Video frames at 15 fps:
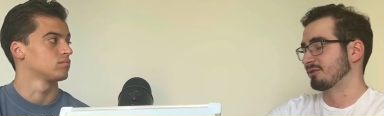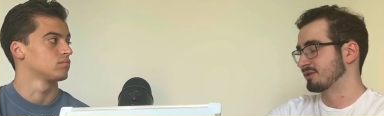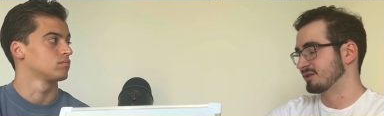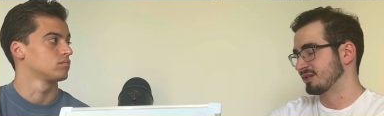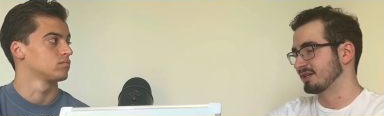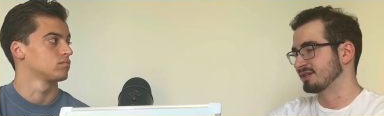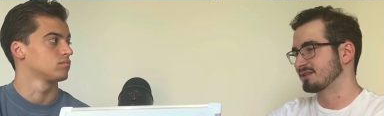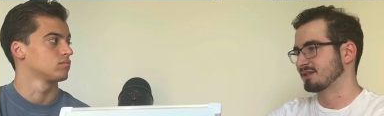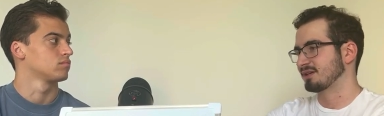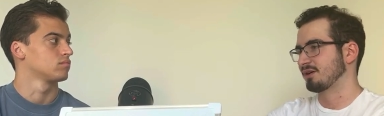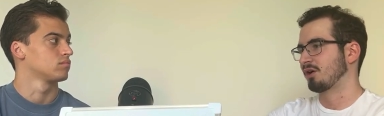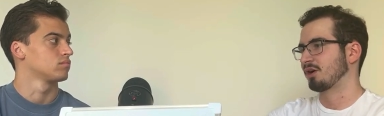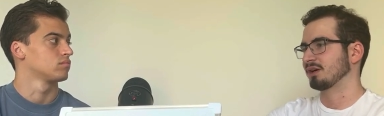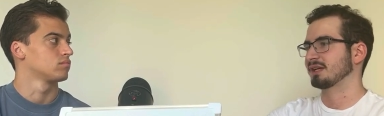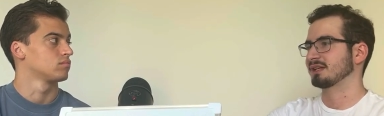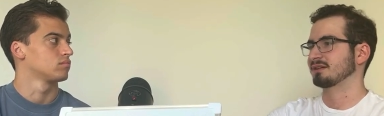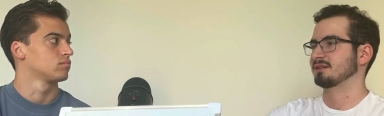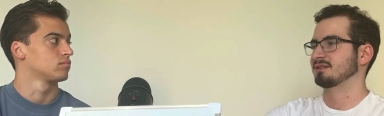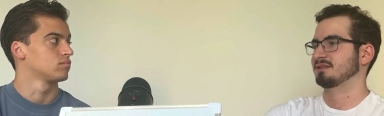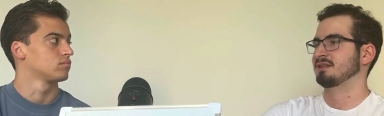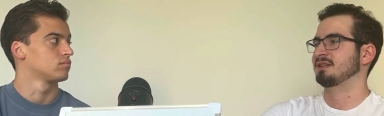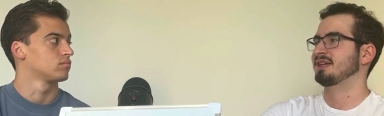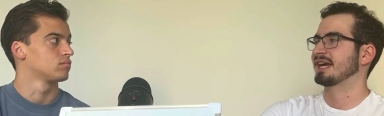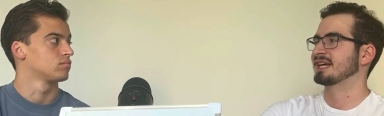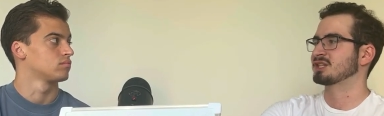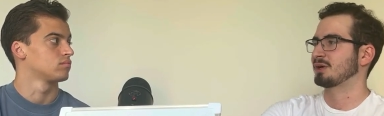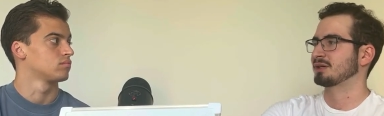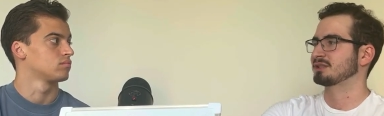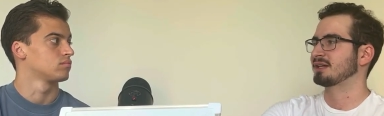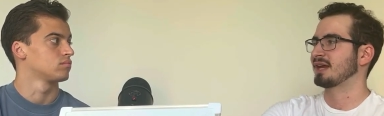Speaker 1: exist are like the
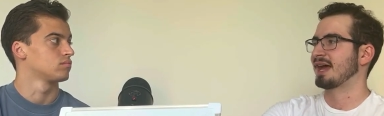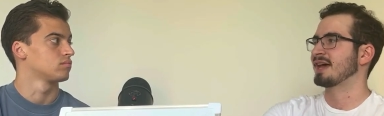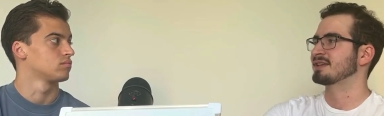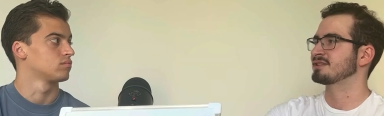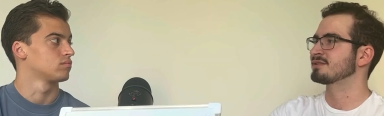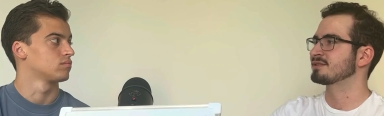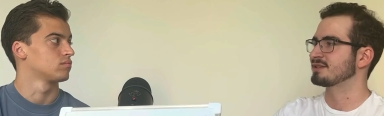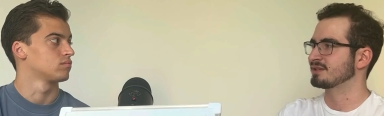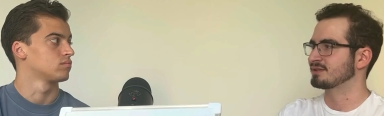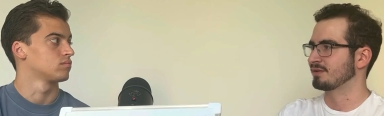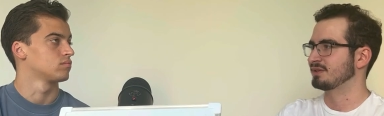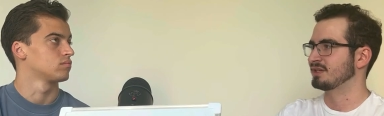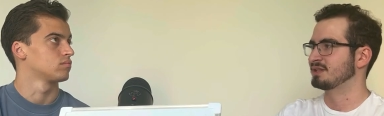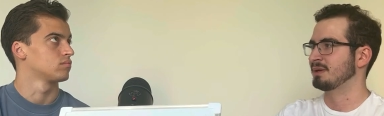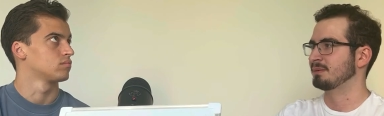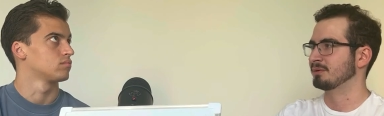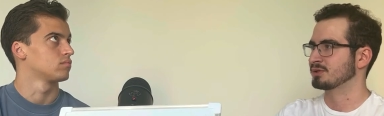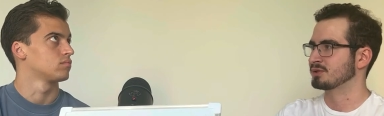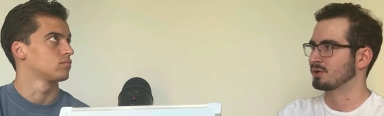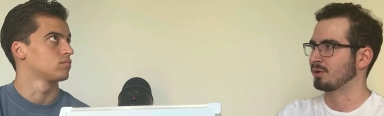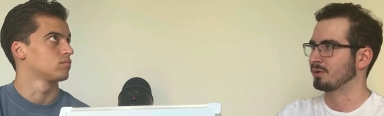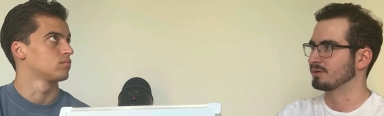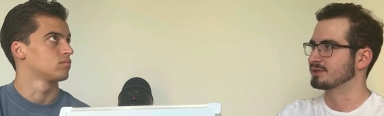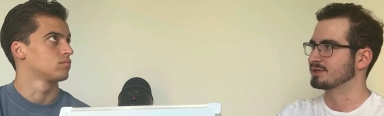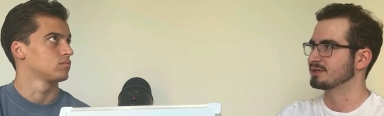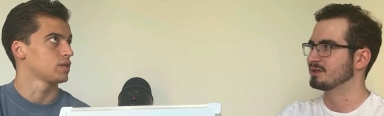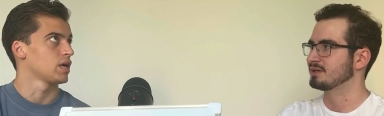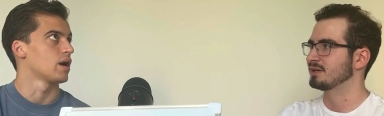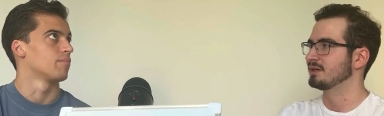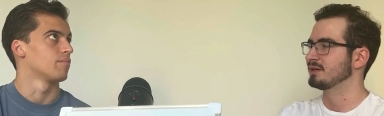extracted essences of these people's
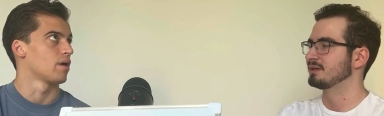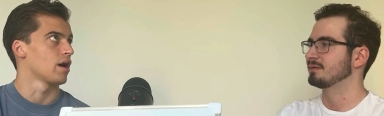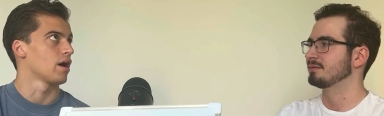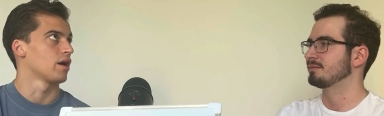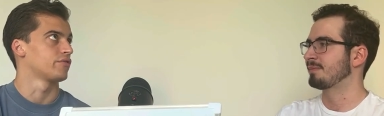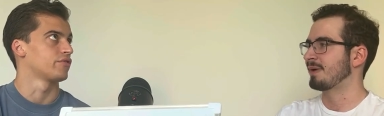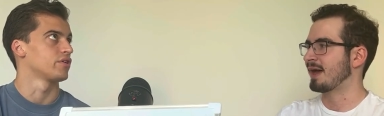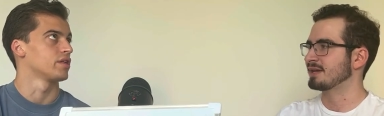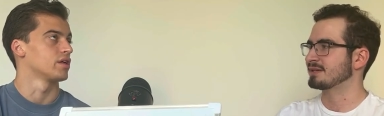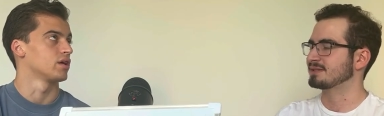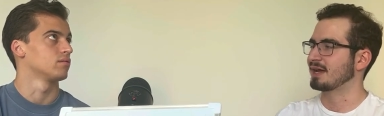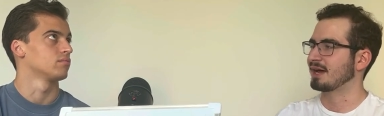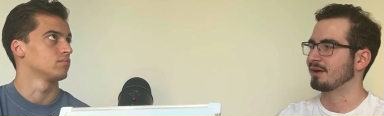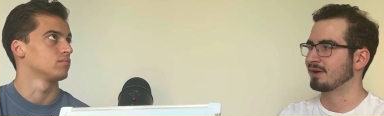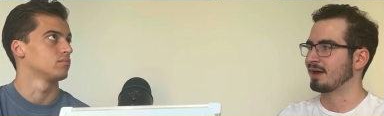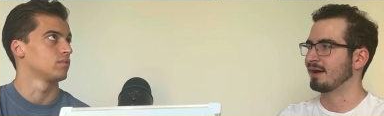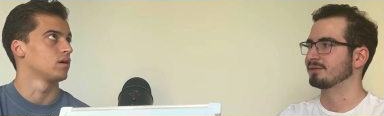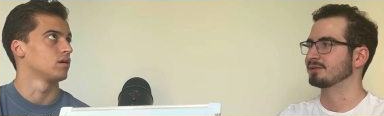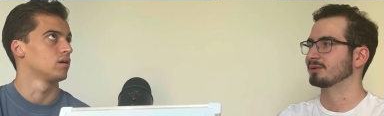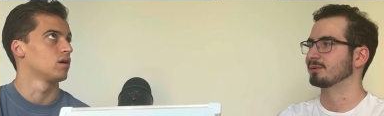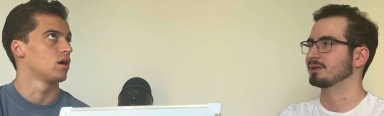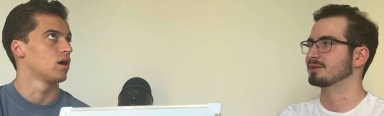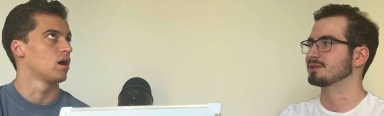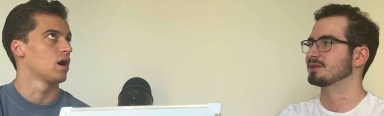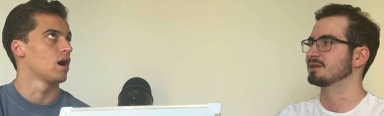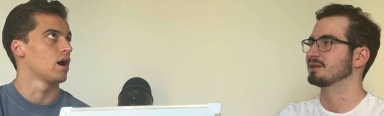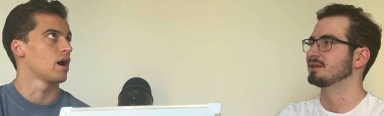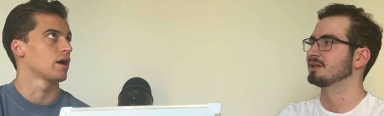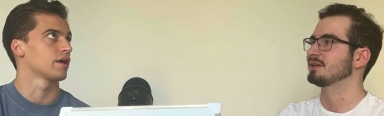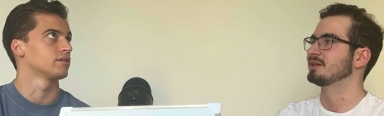souls. Yeah, I, I see that. down afterwards.
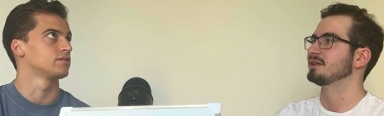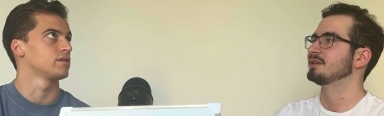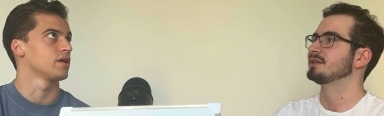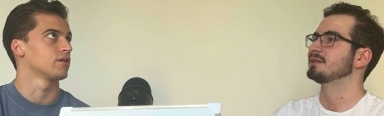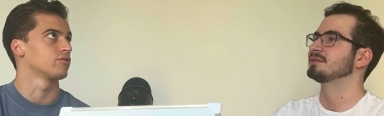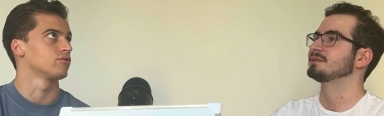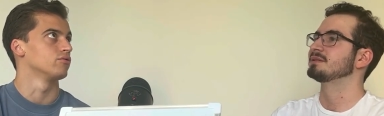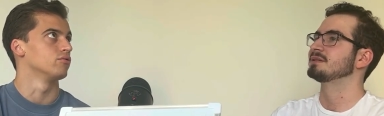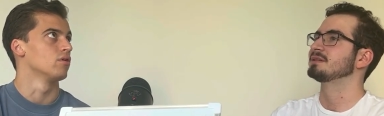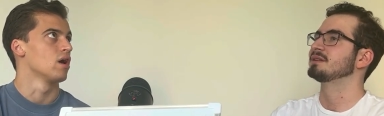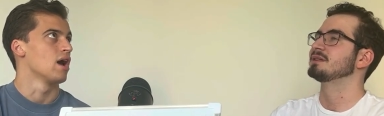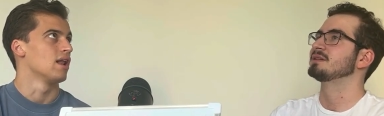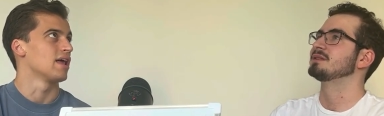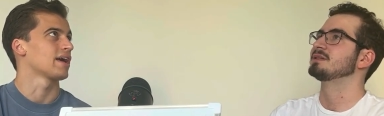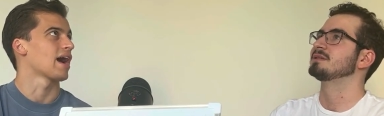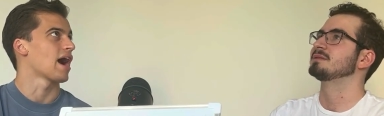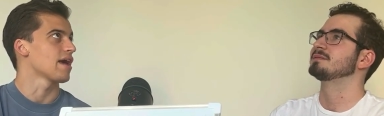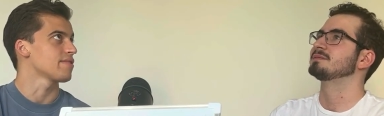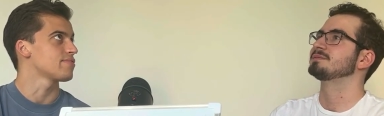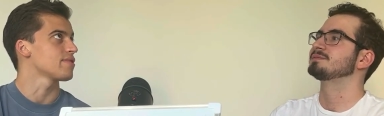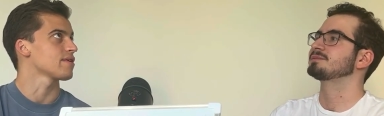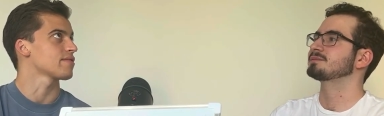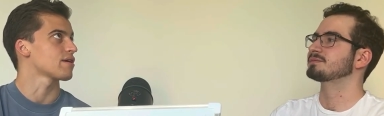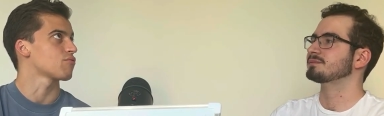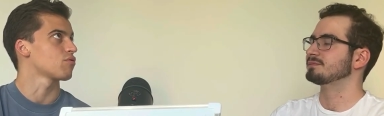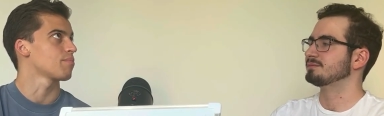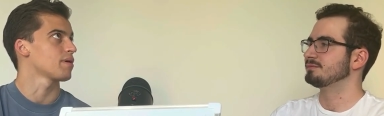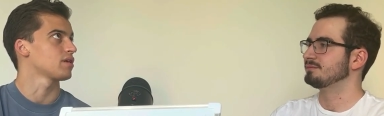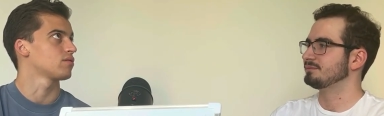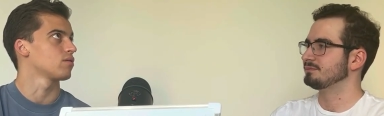I,
Speaker 2: I can see that too. Like I think that
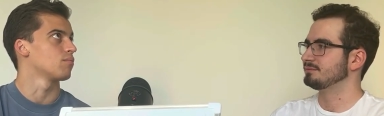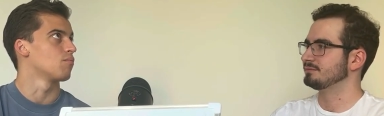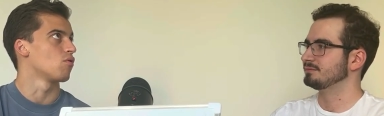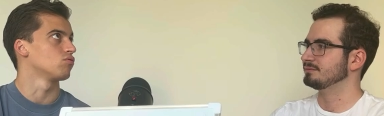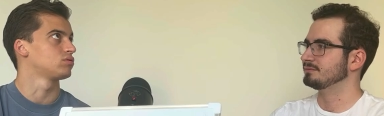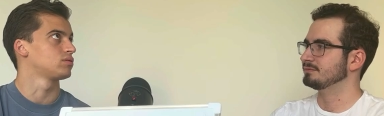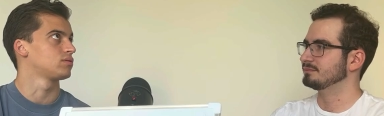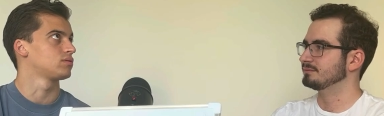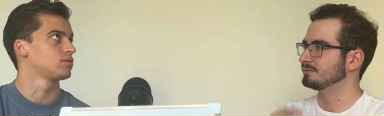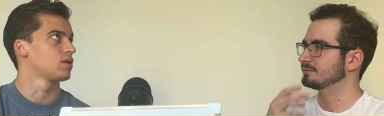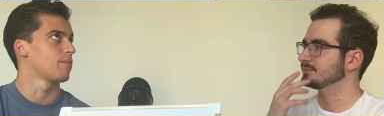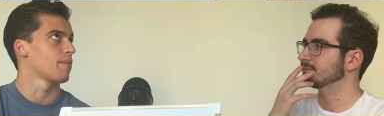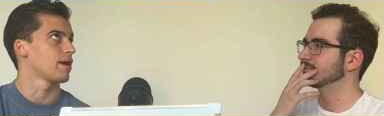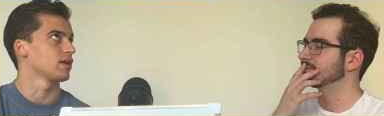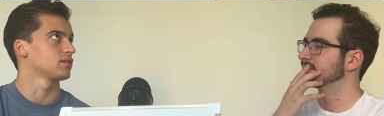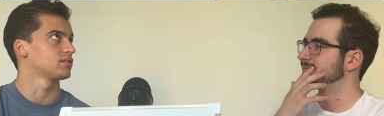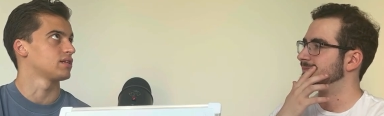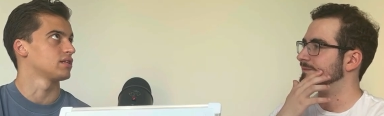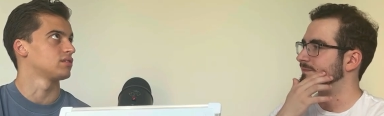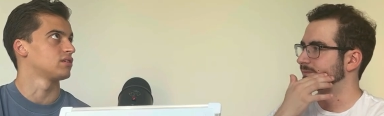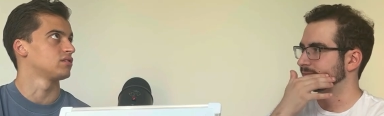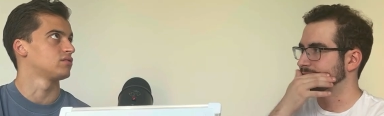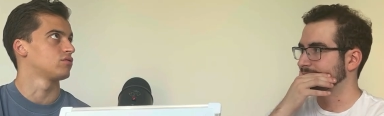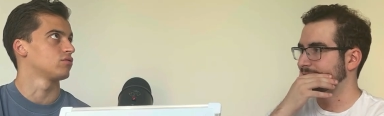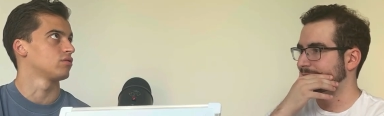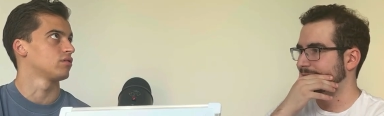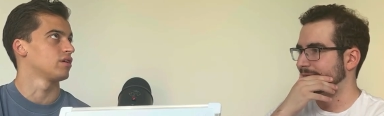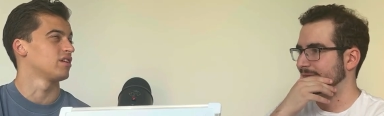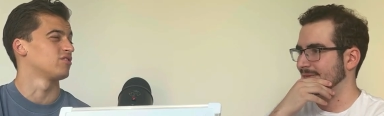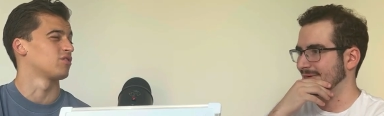would make the most thematic sense in,
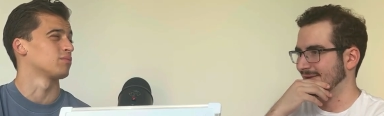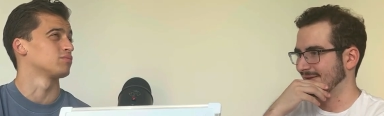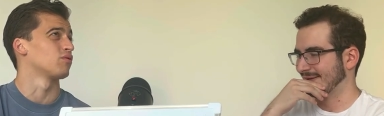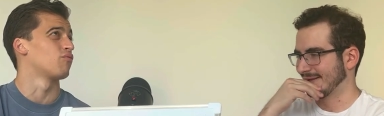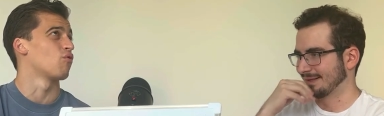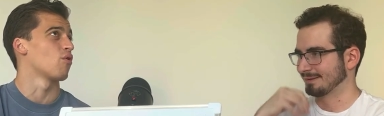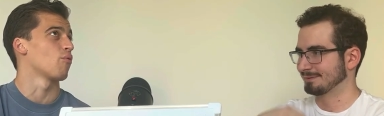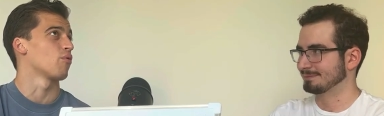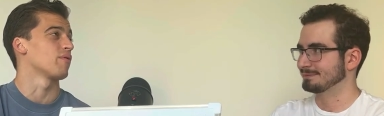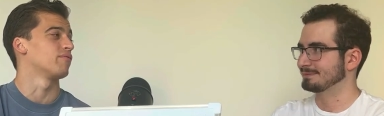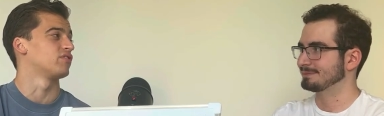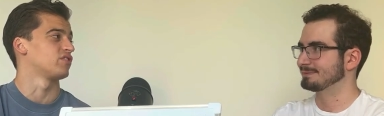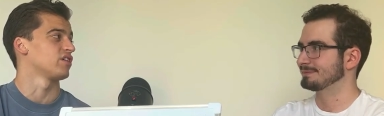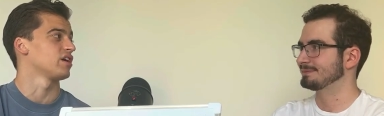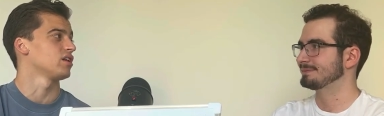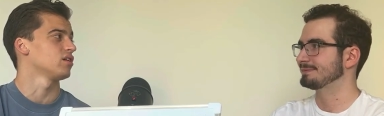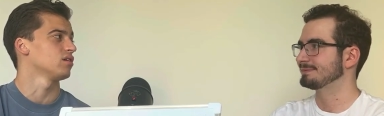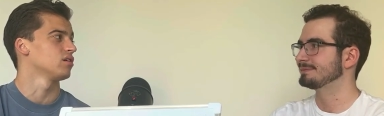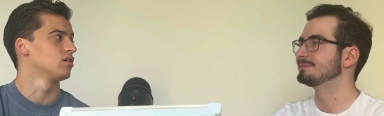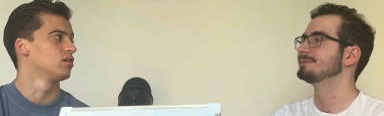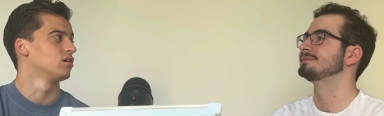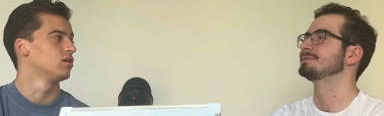in terms of what we've seen,